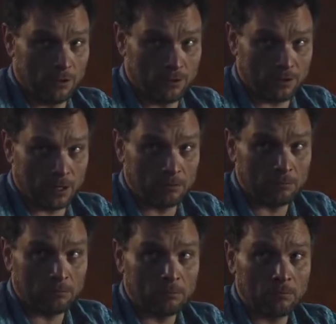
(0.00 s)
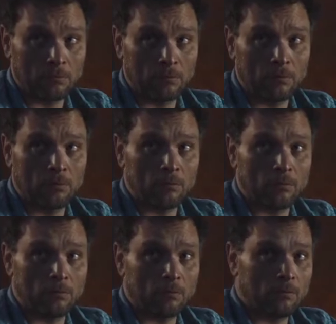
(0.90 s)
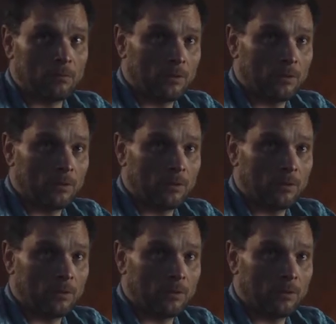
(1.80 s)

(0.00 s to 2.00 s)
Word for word: you understand? Intriguing.